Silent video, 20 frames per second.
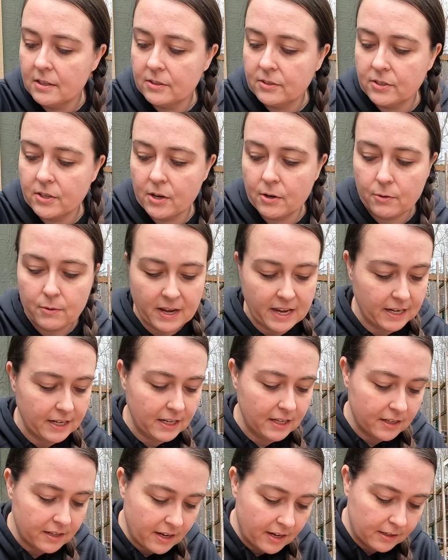So
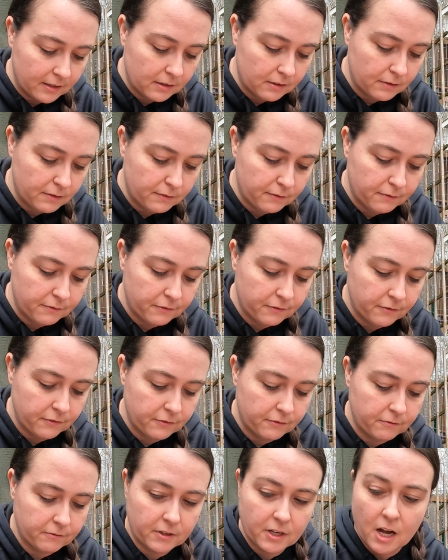any kind of
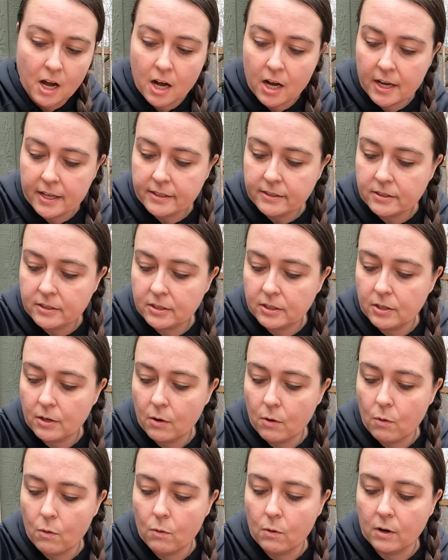cut
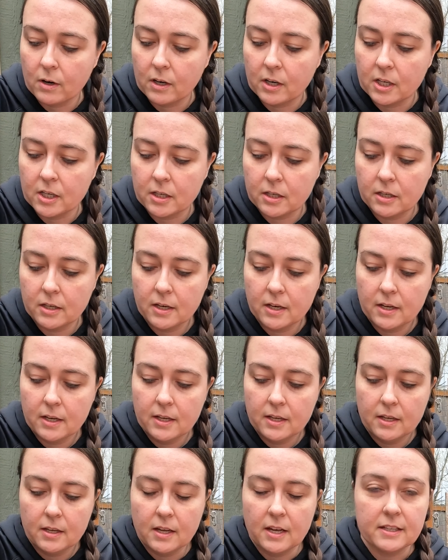or
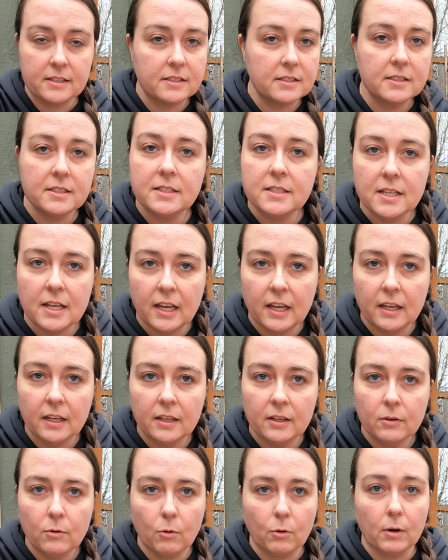a
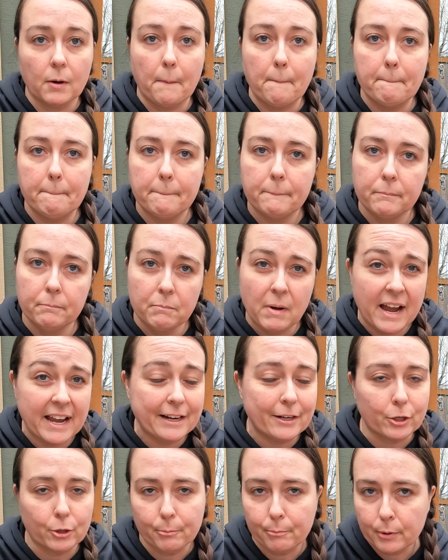sting or a
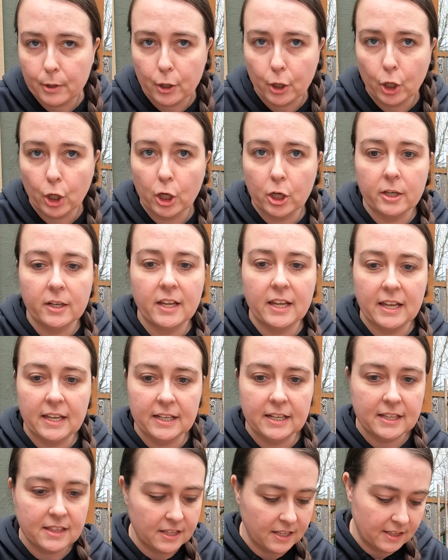minor burn,
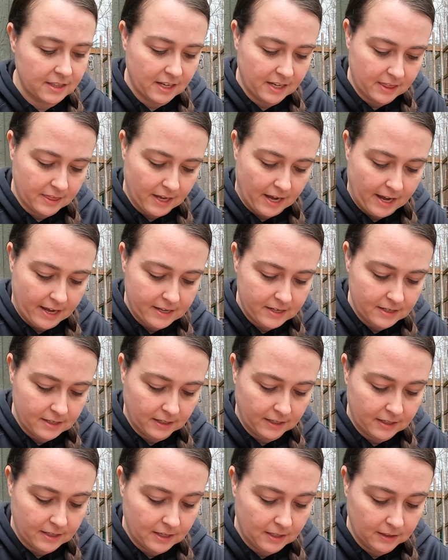anything like that,
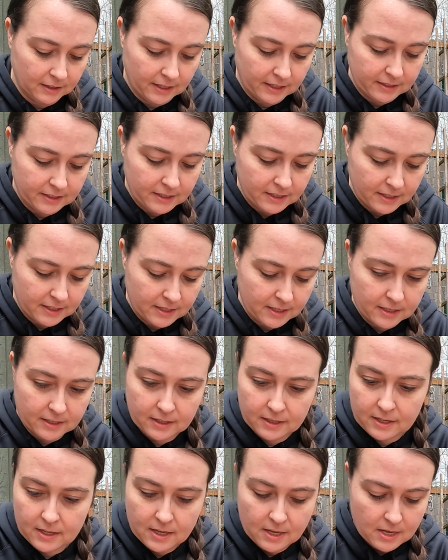like
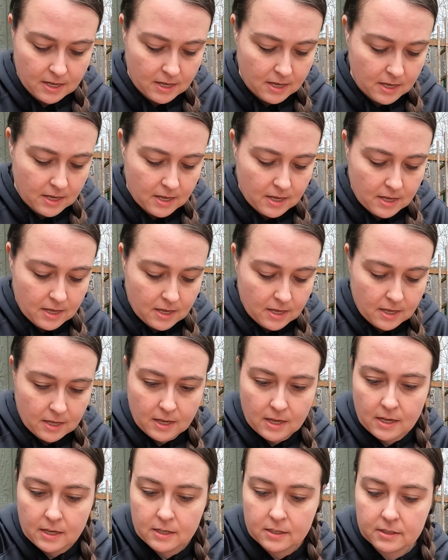calendula
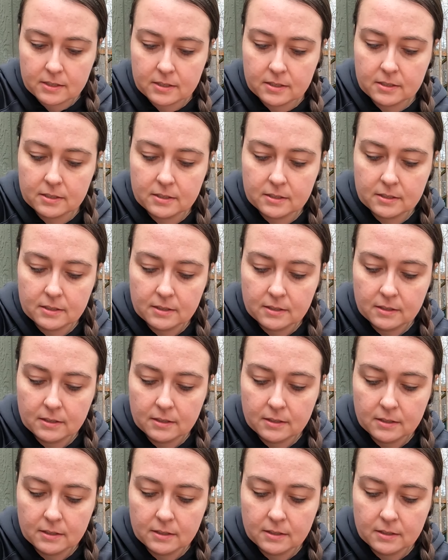is